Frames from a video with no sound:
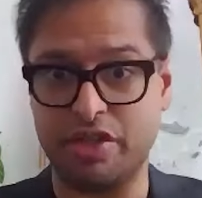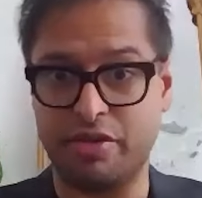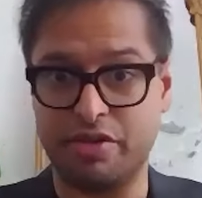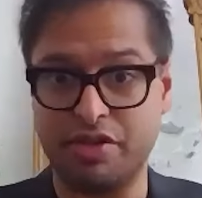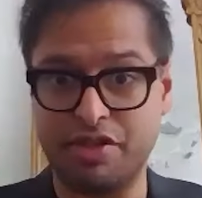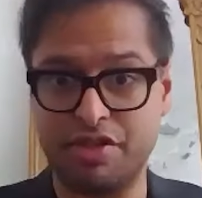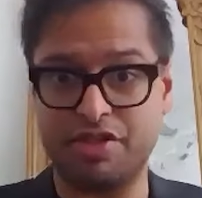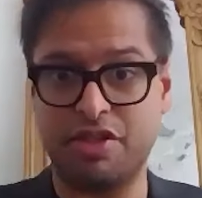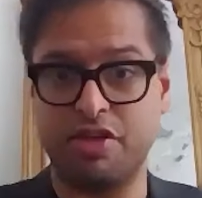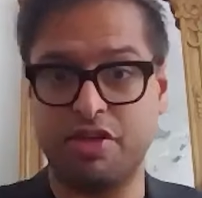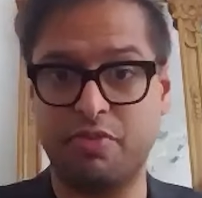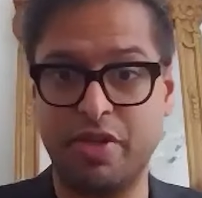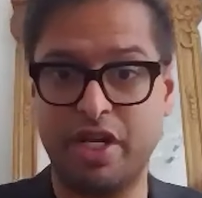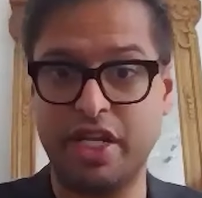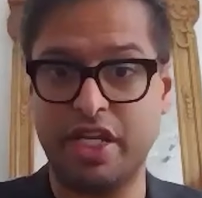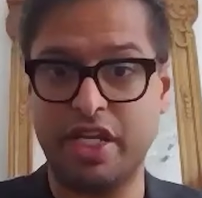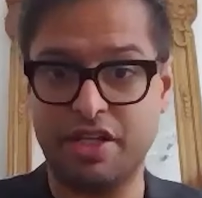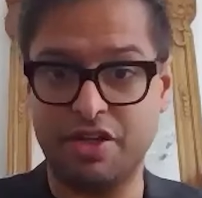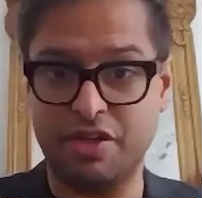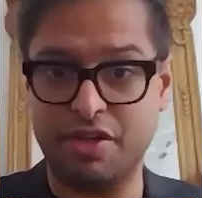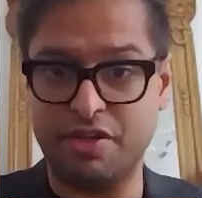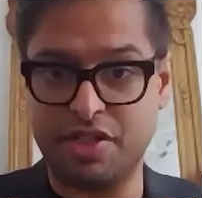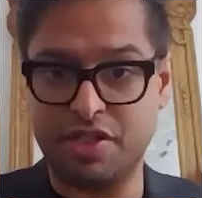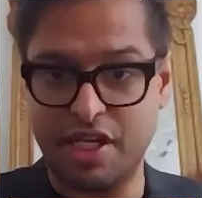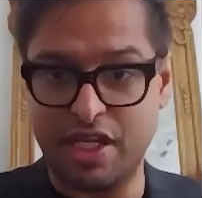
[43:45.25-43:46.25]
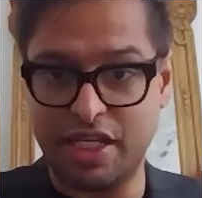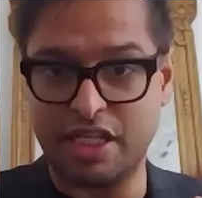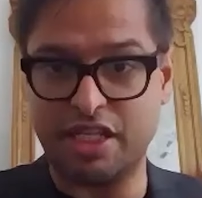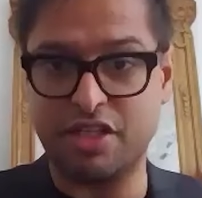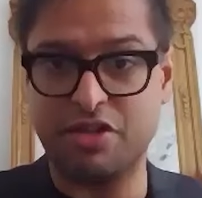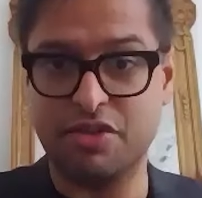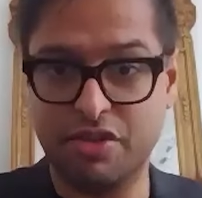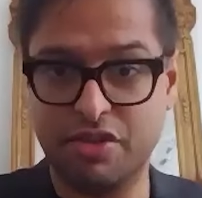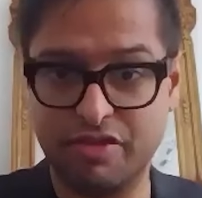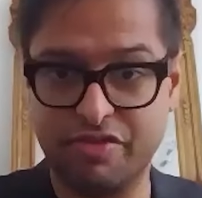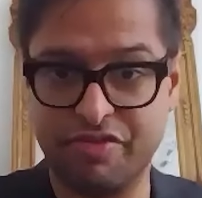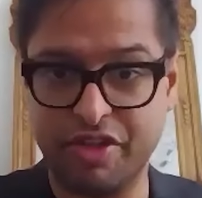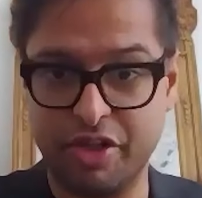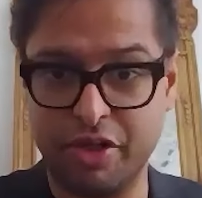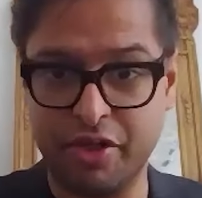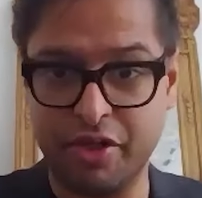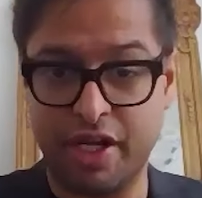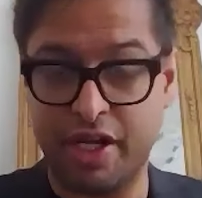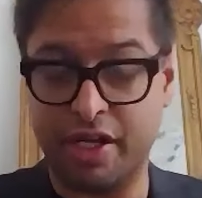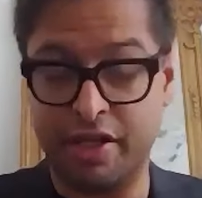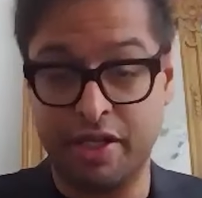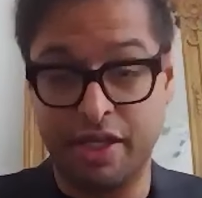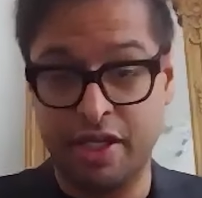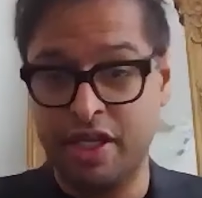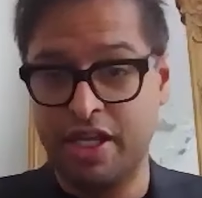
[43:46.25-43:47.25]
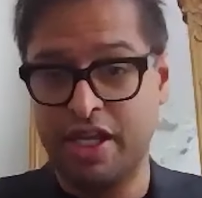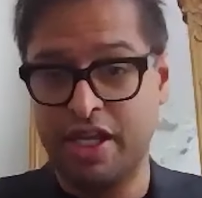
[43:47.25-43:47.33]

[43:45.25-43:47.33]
There are so many who take your view. And